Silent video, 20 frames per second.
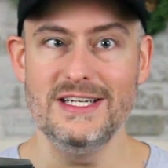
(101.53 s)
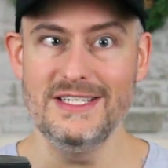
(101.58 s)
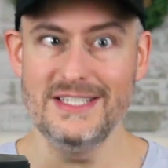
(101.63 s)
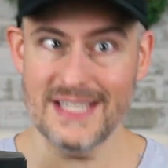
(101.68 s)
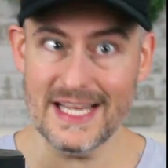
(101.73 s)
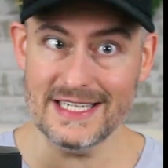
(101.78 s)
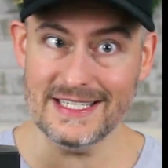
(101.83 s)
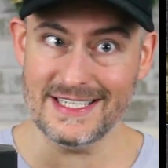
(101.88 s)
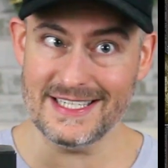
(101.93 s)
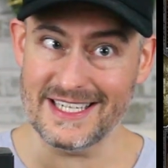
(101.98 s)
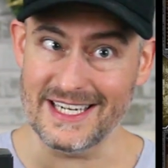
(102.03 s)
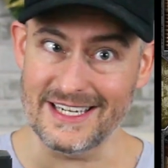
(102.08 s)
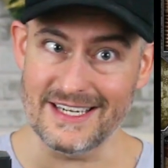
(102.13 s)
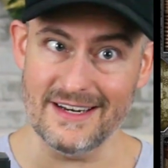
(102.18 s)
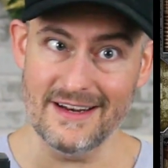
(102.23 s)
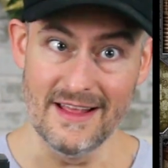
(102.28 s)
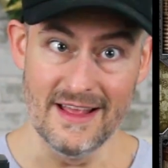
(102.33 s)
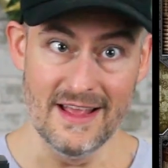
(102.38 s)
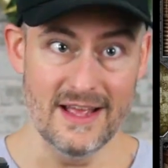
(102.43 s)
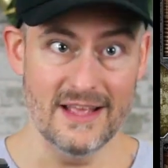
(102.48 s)

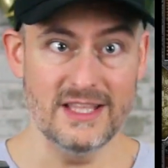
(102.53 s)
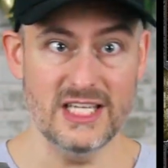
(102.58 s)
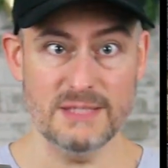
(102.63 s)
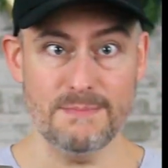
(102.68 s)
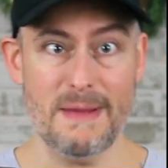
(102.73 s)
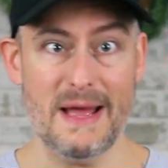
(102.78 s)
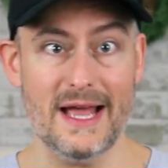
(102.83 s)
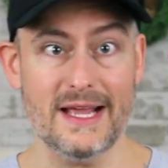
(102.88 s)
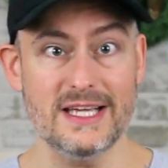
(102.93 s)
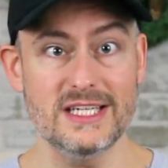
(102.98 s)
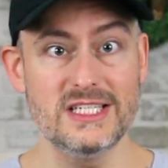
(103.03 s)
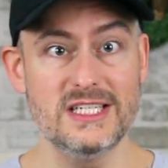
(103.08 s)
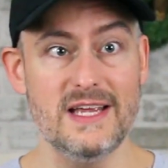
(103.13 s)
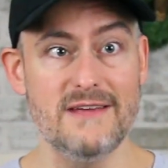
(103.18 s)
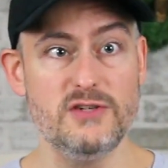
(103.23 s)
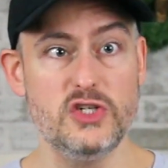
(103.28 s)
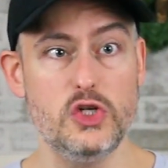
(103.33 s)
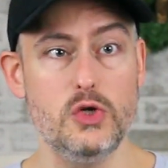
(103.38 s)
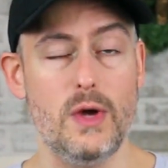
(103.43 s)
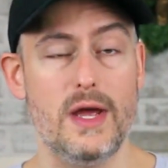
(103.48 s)
Jensen. This package
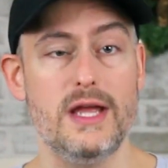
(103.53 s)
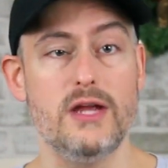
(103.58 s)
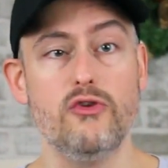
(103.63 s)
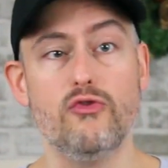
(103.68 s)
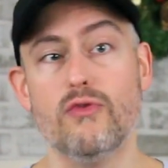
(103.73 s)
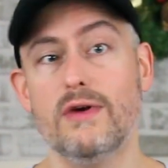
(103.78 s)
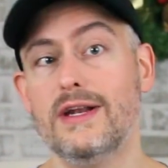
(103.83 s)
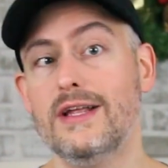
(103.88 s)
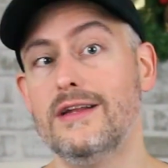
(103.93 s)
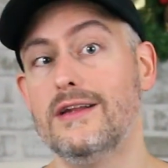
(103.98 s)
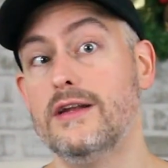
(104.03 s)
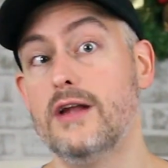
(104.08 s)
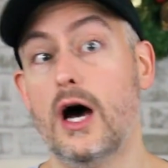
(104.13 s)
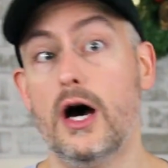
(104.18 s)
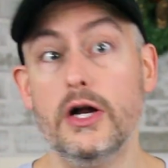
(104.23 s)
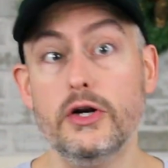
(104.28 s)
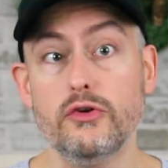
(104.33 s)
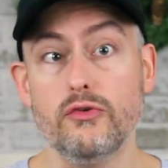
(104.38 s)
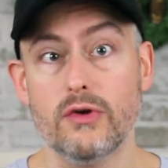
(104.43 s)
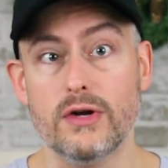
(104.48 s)
gives you a gridded and
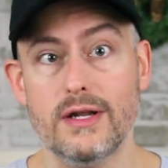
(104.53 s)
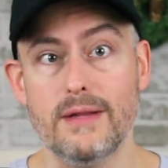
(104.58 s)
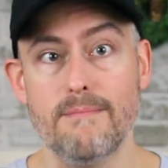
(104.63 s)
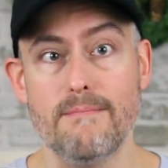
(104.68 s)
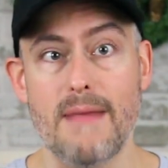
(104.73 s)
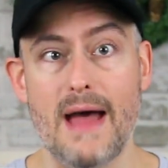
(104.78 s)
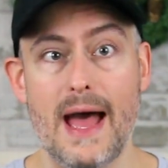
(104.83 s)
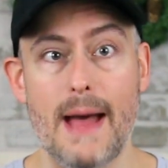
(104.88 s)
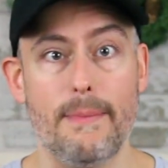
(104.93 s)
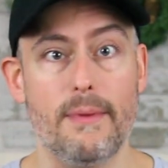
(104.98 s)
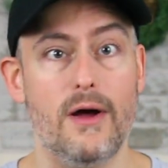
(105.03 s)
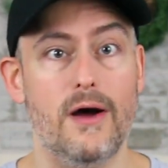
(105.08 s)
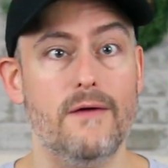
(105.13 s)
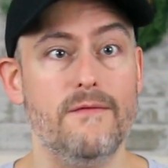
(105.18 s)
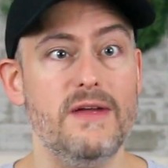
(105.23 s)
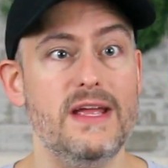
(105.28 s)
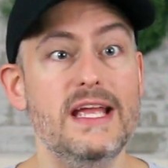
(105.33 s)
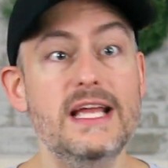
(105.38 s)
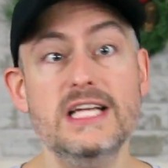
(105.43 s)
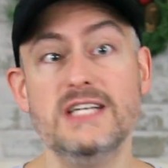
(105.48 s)
ungridded map
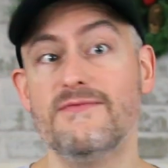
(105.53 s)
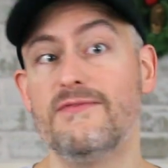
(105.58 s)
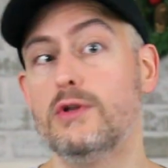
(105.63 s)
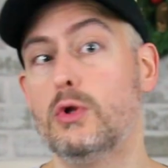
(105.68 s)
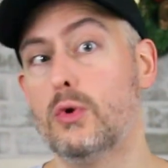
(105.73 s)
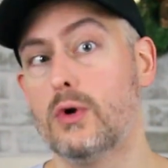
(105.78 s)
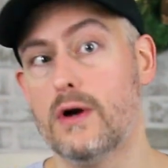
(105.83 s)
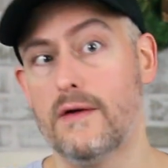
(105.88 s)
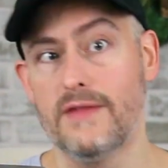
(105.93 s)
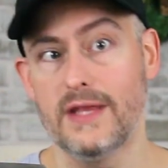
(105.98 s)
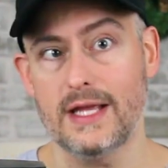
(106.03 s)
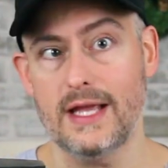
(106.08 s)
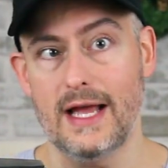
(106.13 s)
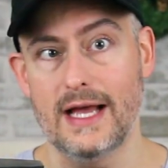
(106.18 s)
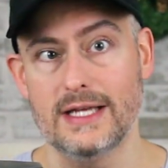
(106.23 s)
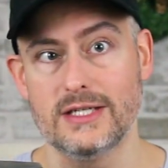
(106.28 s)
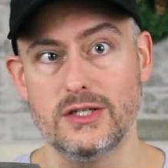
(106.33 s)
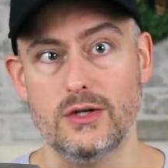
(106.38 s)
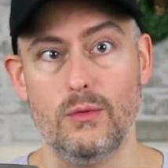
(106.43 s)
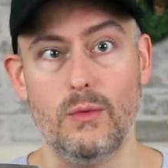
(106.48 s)
of each floor of the
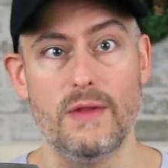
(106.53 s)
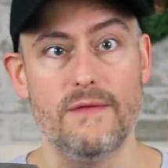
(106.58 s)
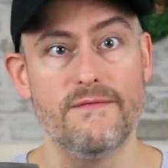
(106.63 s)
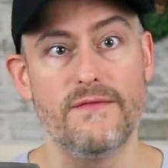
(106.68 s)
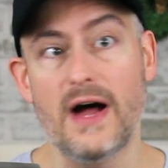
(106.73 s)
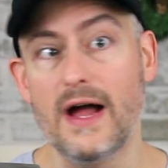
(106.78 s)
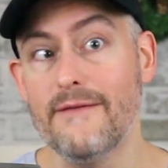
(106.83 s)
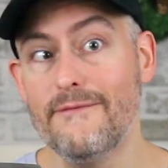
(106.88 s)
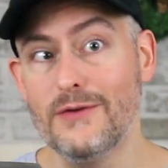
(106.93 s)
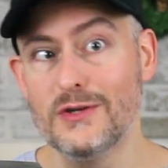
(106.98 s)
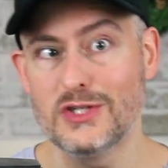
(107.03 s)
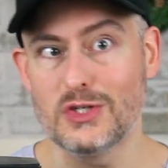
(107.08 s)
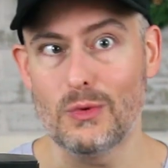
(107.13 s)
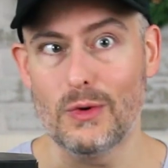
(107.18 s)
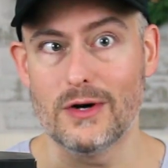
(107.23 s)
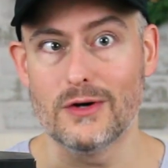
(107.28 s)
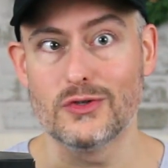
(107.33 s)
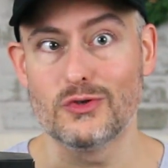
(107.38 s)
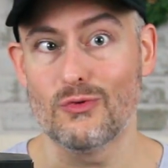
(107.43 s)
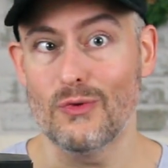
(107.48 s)
castle with 5-foot
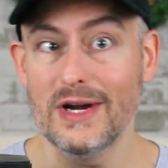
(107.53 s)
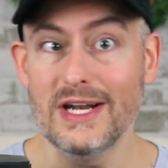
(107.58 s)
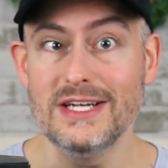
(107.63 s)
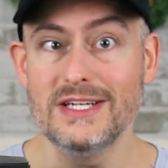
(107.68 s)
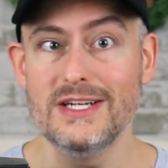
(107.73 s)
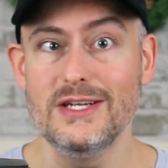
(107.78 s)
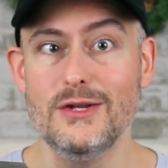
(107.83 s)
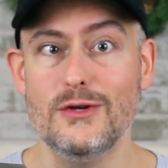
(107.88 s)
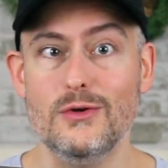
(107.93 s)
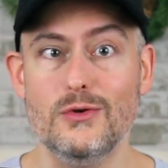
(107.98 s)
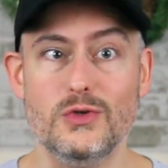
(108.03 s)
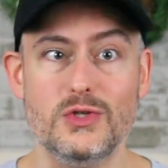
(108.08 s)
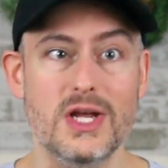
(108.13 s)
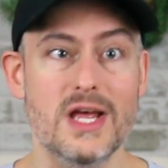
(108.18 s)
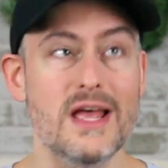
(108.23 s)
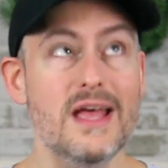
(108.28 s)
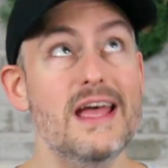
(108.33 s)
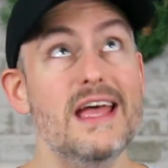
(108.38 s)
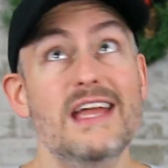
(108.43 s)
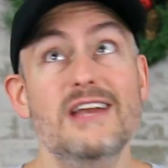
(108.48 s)
squares ready to use
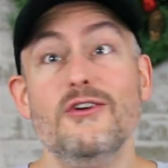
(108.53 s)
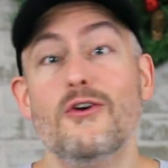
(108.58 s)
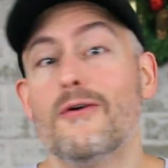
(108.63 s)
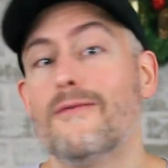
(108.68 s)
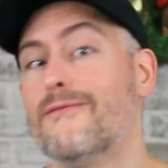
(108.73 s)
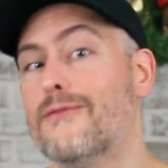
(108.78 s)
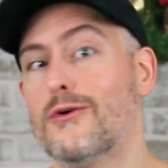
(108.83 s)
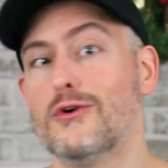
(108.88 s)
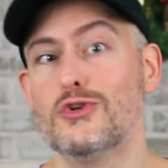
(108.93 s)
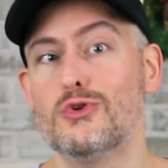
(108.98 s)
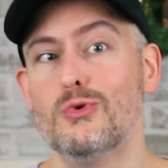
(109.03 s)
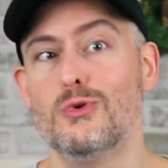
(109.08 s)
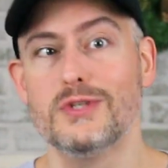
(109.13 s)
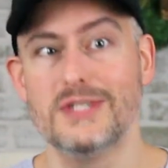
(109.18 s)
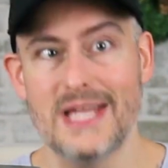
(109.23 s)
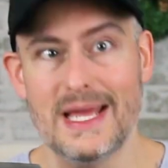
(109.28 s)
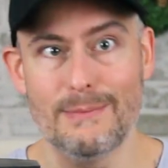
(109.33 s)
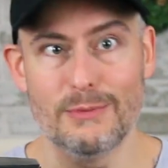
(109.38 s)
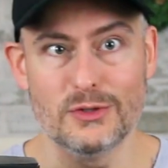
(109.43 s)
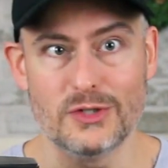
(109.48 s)
in your virtual
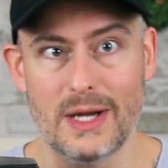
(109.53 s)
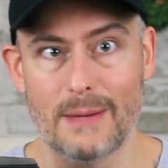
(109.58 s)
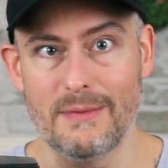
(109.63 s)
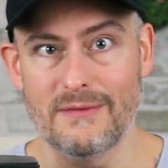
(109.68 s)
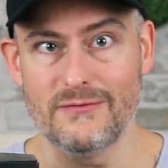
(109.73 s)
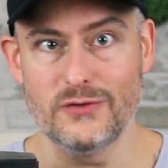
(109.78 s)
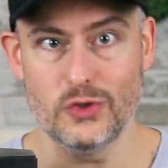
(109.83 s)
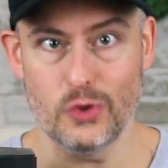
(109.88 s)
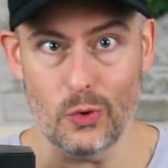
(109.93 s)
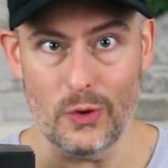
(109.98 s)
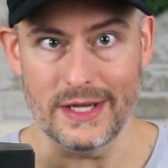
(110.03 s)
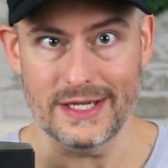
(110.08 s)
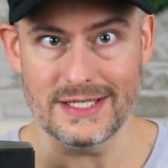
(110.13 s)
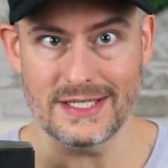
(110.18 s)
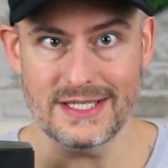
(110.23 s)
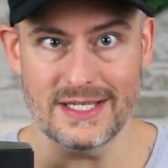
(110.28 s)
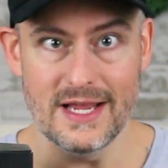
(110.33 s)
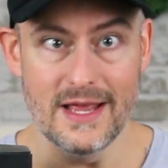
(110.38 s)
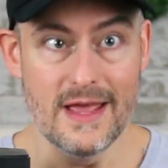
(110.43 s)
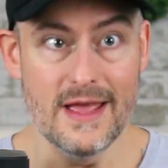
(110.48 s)
tabletop of
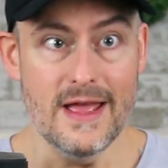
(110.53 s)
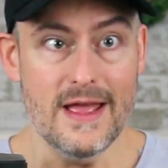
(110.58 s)
choice.